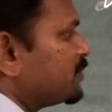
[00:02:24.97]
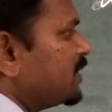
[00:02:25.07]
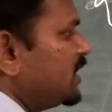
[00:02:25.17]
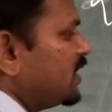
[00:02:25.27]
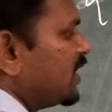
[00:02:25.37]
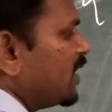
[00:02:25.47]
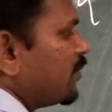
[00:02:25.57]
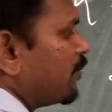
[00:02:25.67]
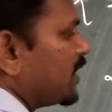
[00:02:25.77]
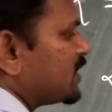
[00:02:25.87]
b
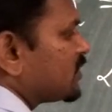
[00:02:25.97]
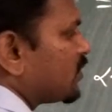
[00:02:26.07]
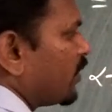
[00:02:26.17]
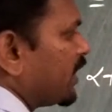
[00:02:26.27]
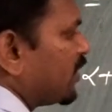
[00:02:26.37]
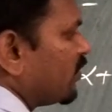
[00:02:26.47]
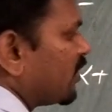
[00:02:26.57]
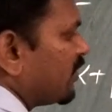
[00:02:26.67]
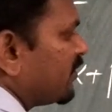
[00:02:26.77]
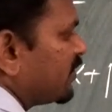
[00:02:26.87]
plus square root of